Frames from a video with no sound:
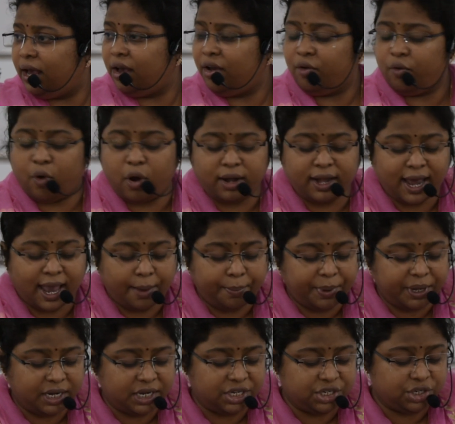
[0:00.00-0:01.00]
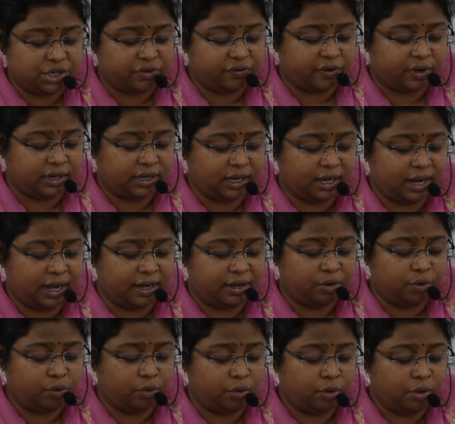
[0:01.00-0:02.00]
what happened in G20 and
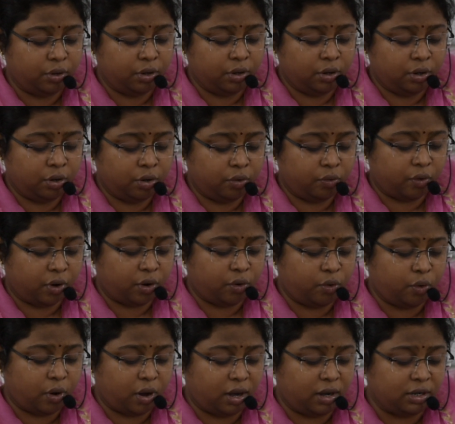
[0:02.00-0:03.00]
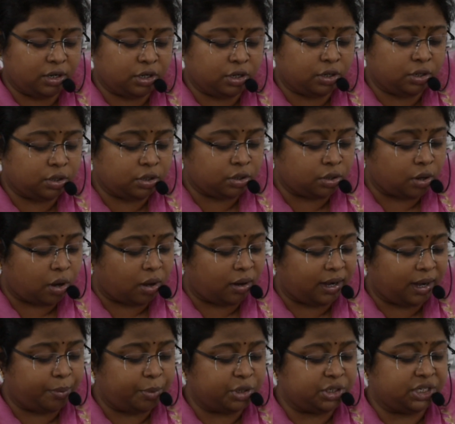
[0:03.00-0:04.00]
who all talked
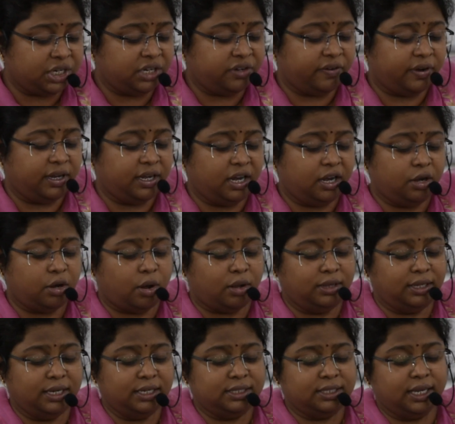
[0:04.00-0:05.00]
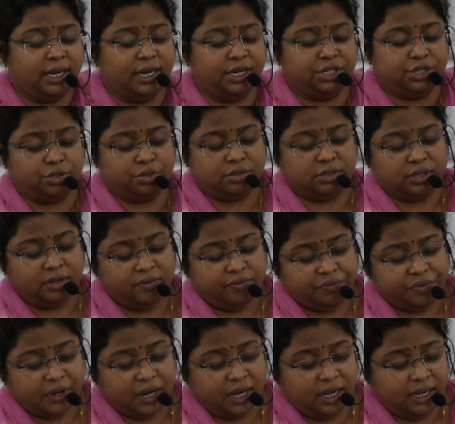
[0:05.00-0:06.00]
about G20 and all these issues.
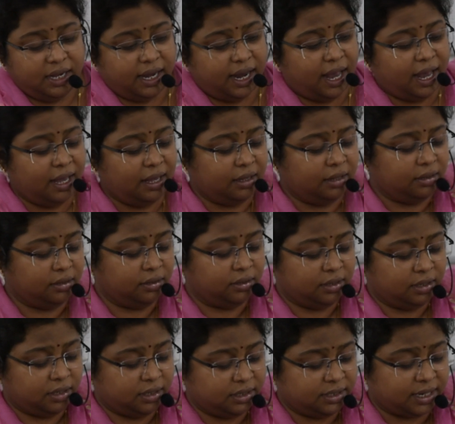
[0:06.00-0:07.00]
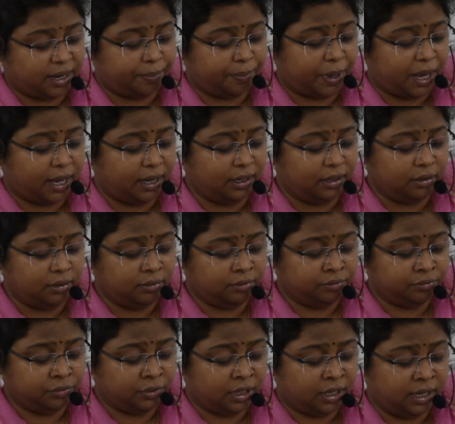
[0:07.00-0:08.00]
India-Japan
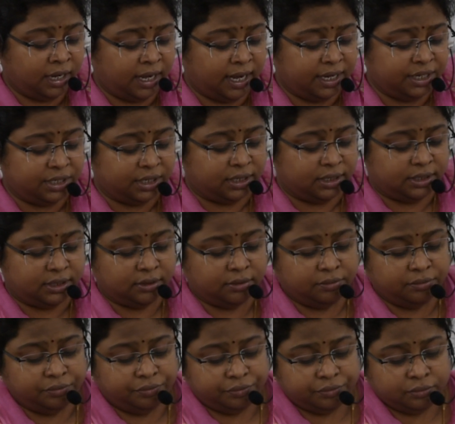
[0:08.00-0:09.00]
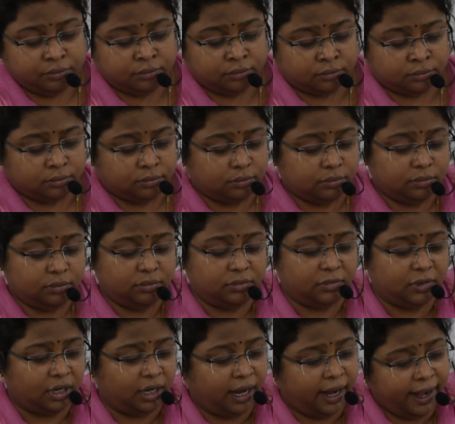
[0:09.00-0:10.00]
relations.
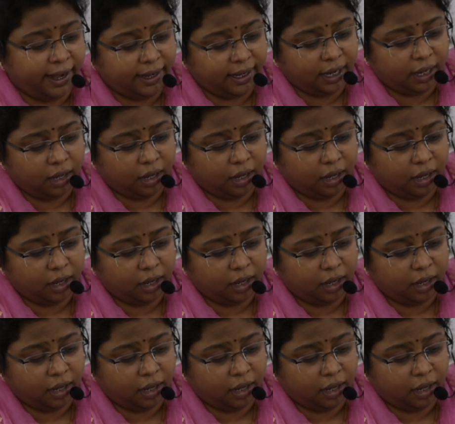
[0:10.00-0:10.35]
And